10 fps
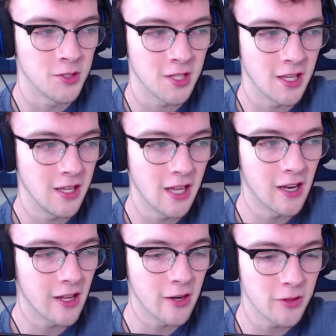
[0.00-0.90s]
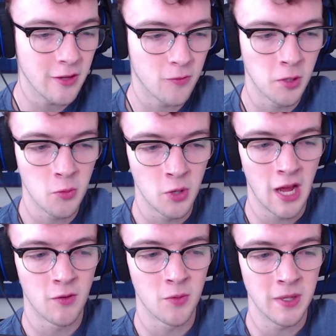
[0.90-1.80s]
I don't think Fortnite will
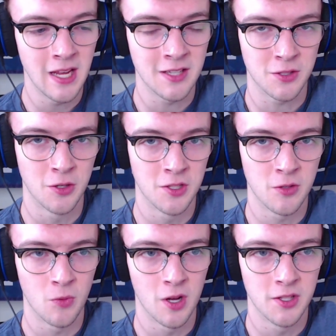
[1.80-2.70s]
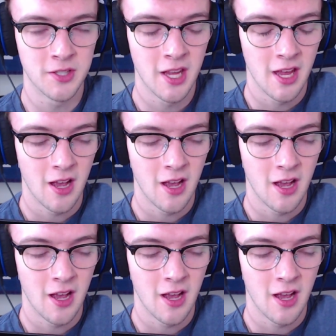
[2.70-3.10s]
ever be as good as it was